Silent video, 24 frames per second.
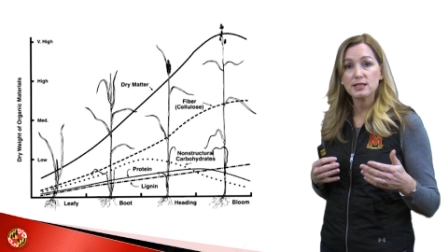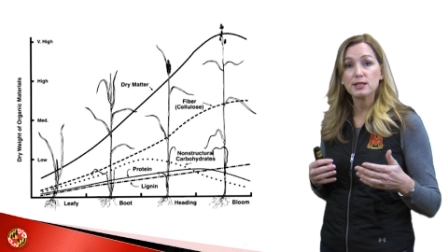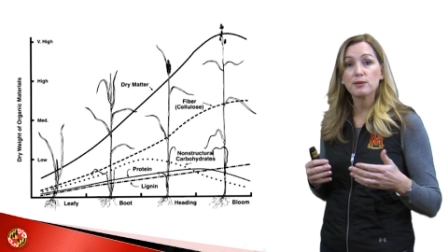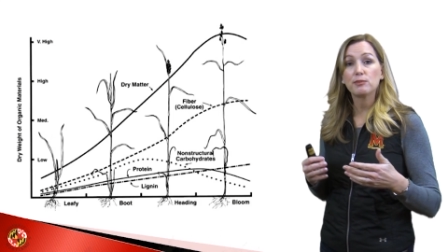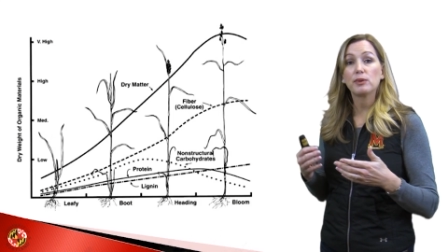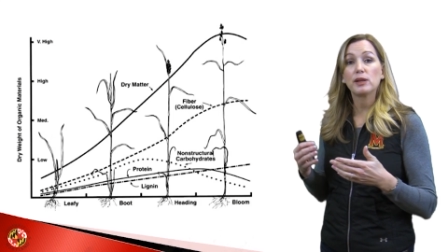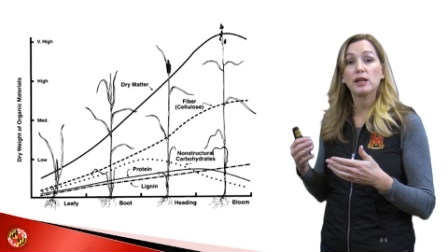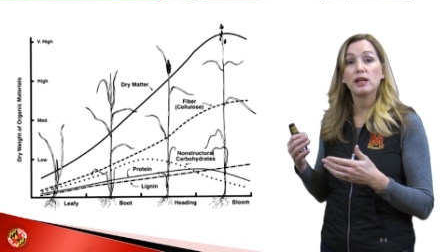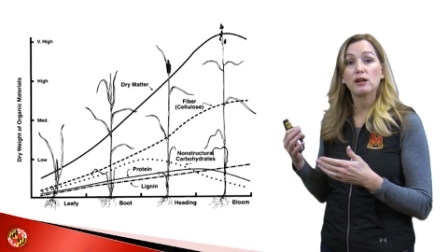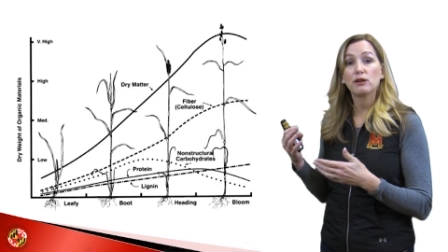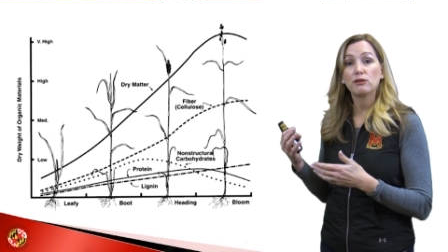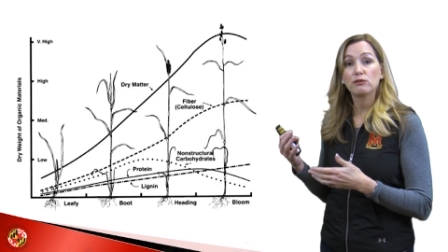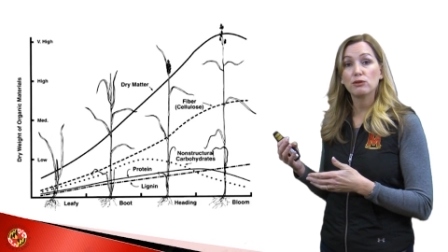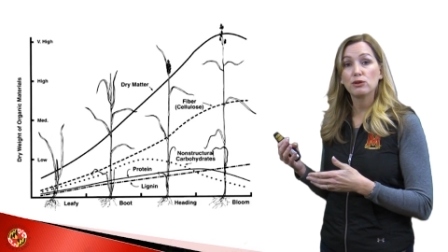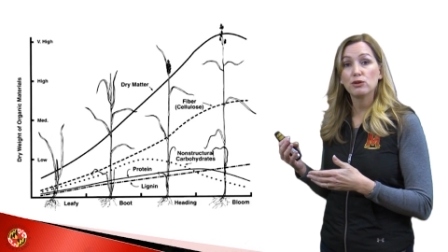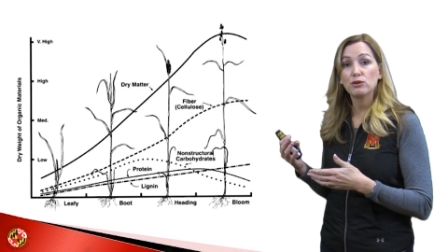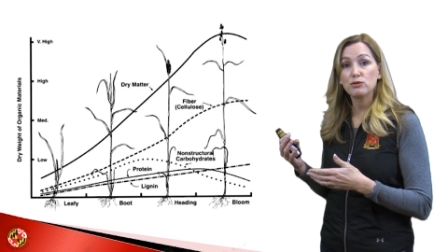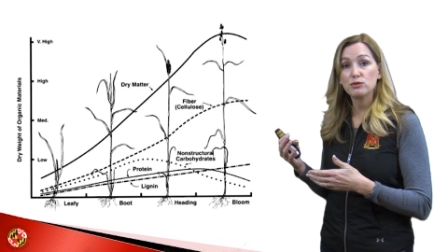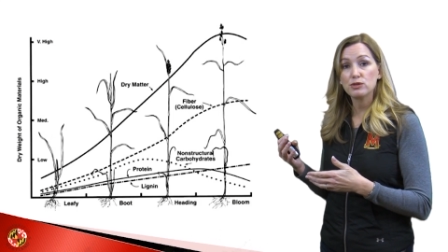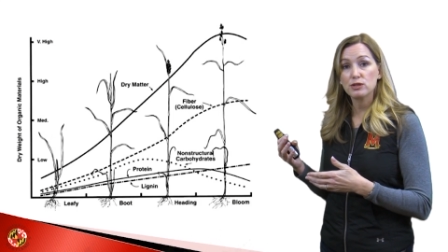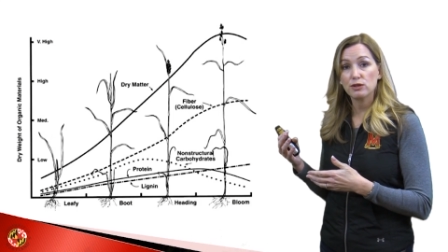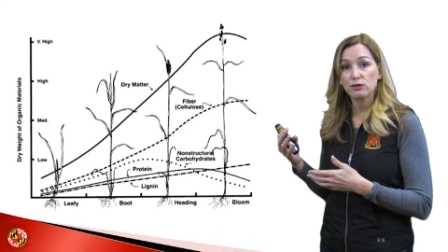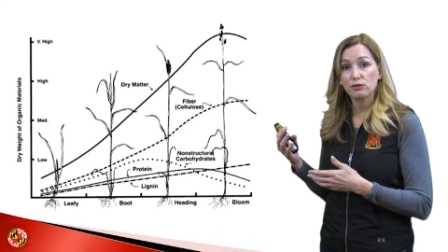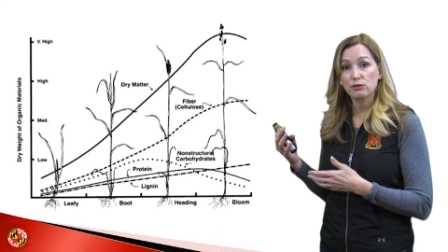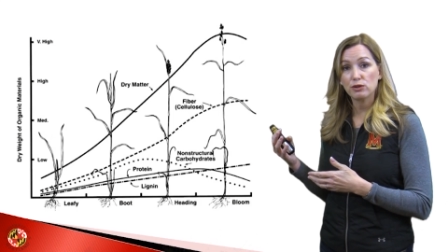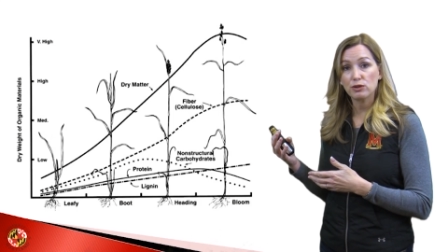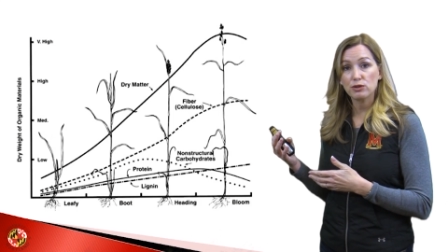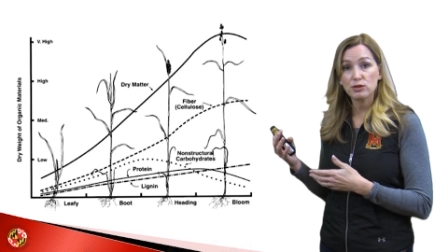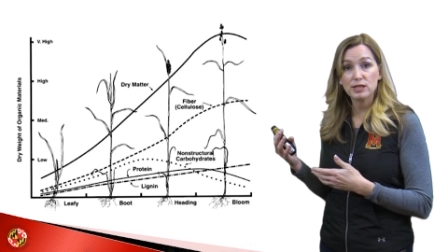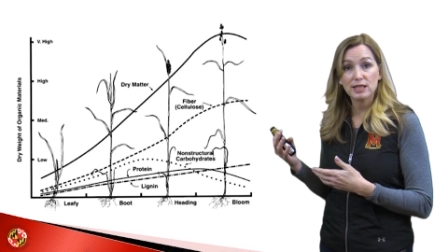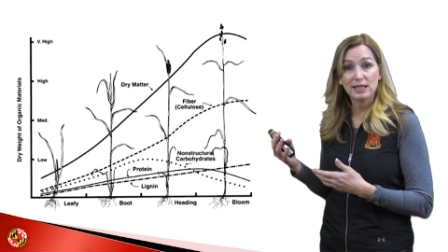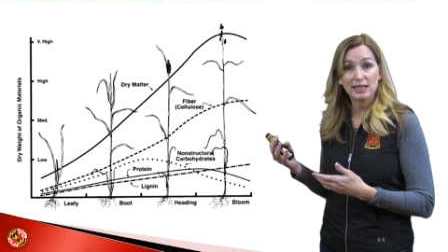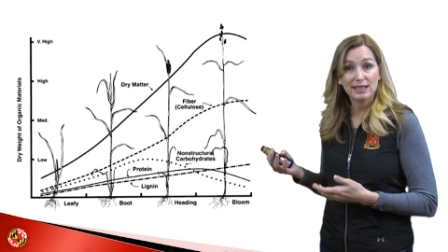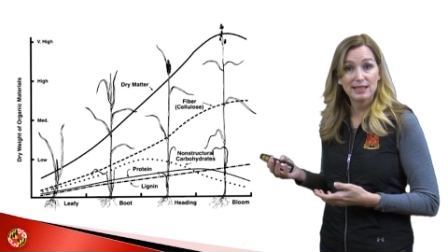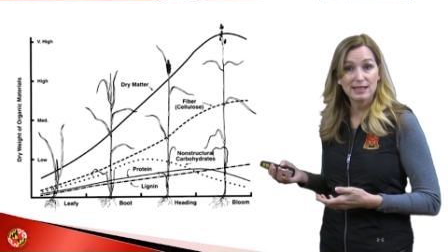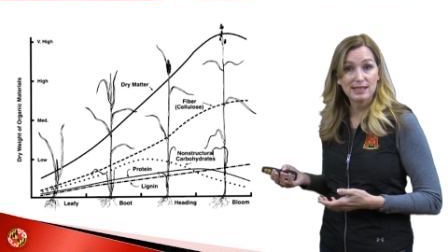the plant grows and grows
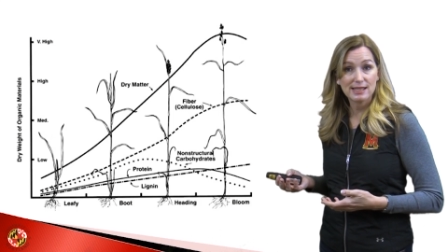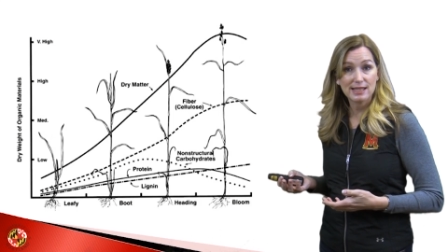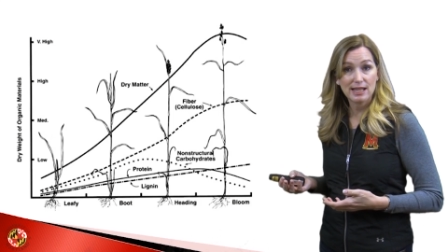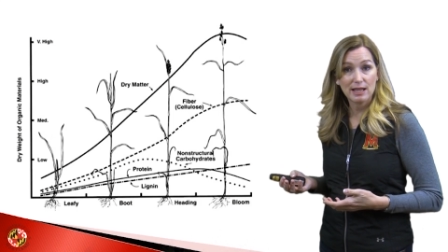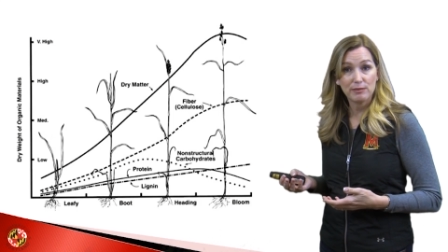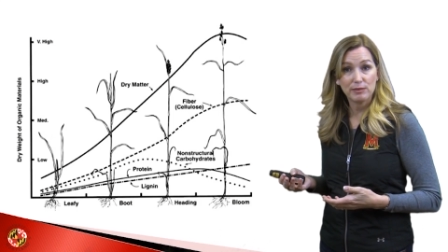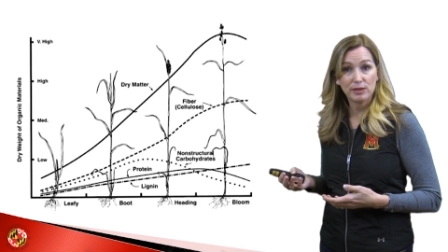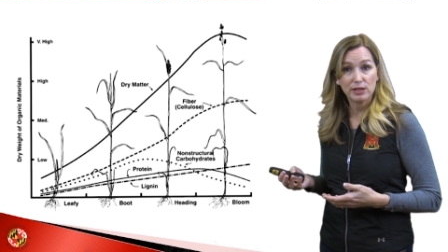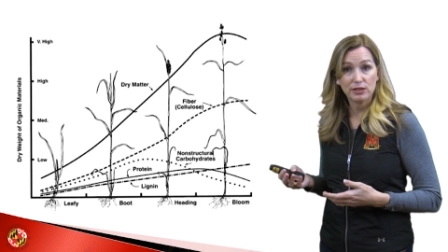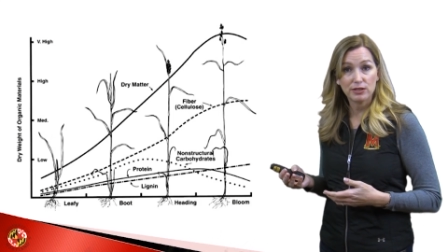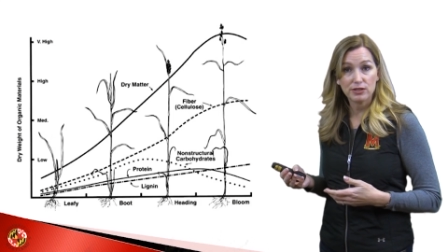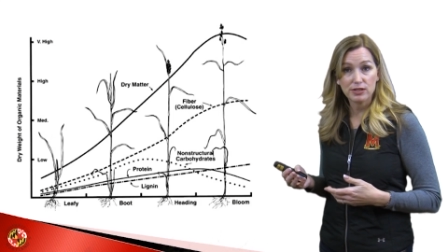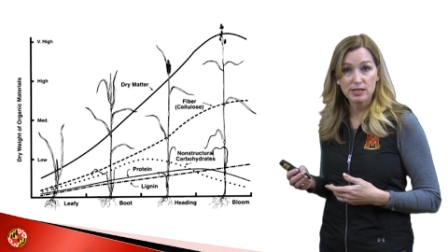and gets stemmier and